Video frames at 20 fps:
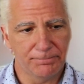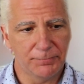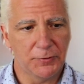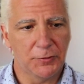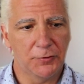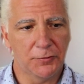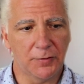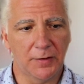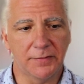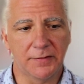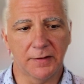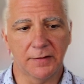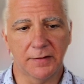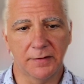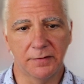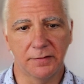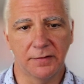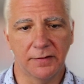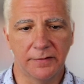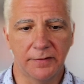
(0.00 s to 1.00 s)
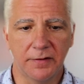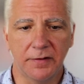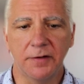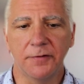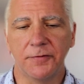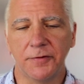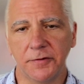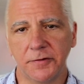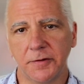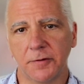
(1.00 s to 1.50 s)
So I think in the near
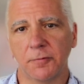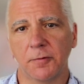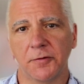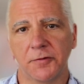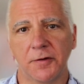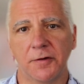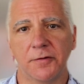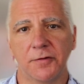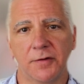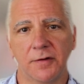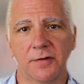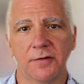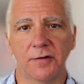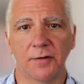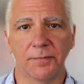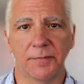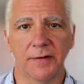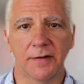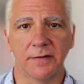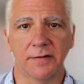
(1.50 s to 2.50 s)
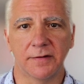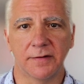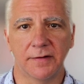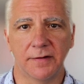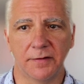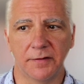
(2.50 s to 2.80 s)
future, we'll start seeing something in this